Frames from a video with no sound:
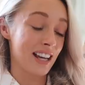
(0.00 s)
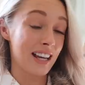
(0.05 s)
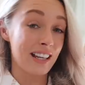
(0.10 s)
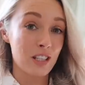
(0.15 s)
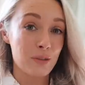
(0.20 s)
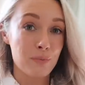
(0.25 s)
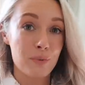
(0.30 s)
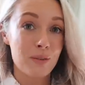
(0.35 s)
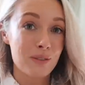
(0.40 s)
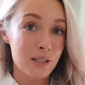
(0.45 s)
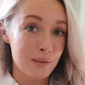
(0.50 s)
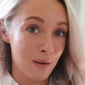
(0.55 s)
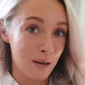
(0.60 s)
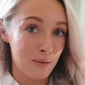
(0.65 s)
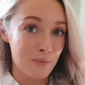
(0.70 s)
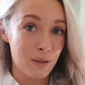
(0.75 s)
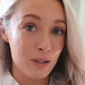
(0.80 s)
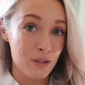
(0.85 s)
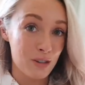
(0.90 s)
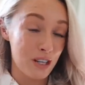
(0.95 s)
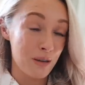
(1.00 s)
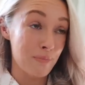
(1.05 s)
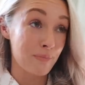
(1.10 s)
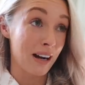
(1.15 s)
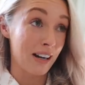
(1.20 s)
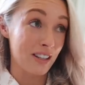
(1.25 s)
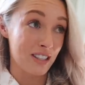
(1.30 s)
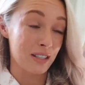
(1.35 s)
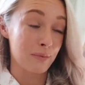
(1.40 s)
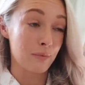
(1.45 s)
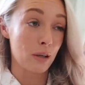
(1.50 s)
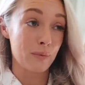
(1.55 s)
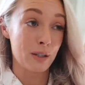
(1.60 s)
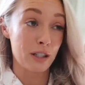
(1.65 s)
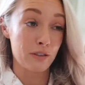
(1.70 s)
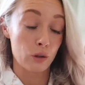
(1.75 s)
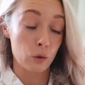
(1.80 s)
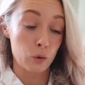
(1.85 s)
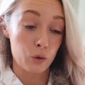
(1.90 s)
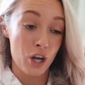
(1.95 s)
and it's probably my most embarrassing
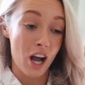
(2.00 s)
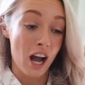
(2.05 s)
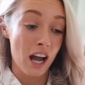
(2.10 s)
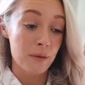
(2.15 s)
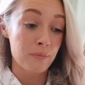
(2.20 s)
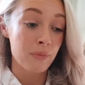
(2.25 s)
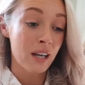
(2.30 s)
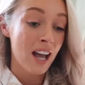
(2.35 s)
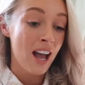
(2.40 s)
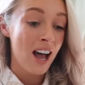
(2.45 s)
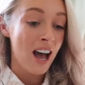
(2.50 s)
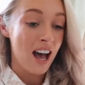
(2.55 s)
moment of all time.